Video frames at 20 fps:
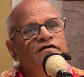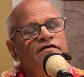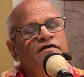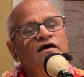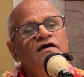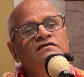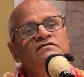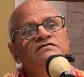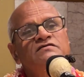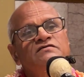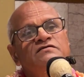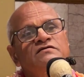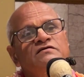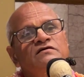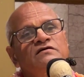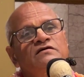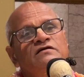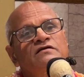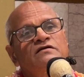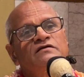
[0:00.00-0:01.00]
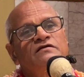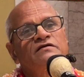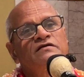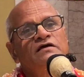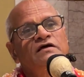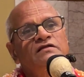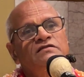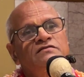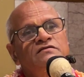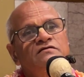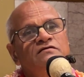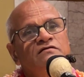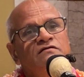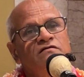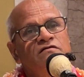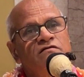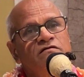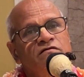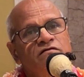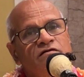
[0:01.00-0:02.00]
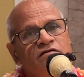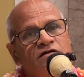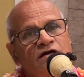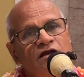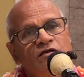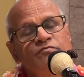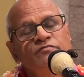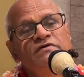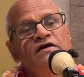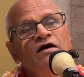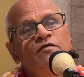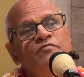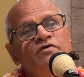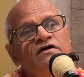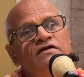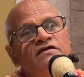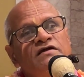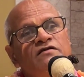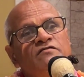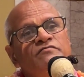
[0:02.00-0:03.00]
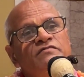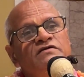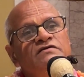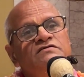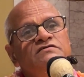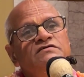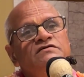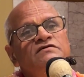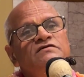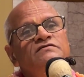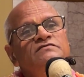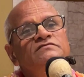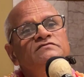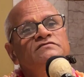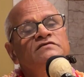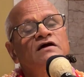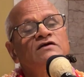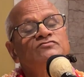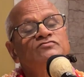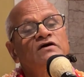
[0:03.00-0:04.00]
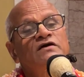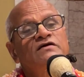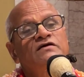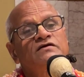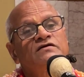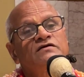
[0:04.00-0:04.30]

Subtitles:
Yes, death can be avoided means that's